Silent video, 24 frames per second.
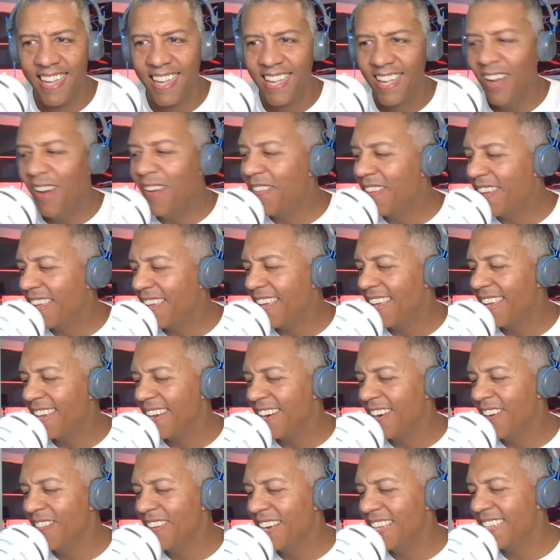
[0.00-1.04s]
Okay.
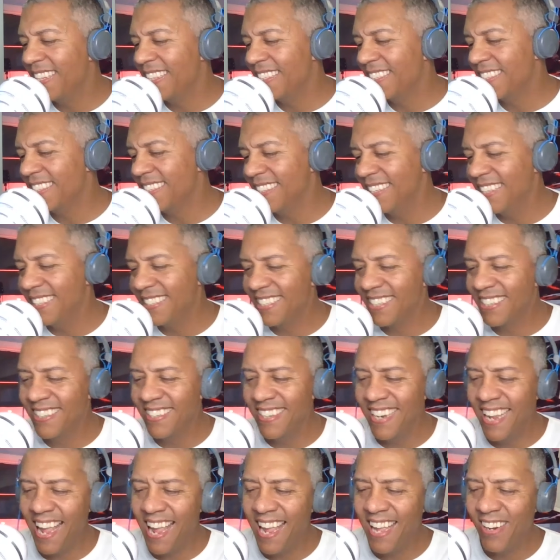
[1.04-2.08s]
All right. That's good. That's a
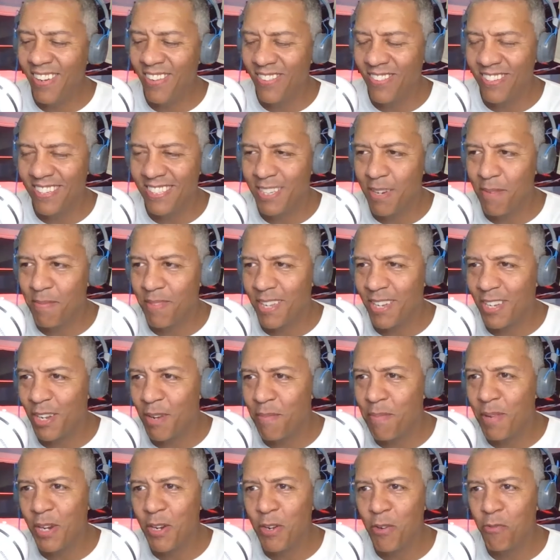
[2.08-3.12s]
good handle. It's something good to
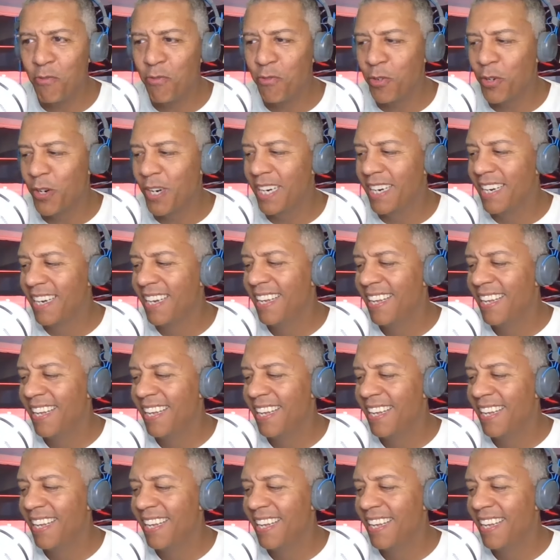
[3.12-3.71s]
be known for.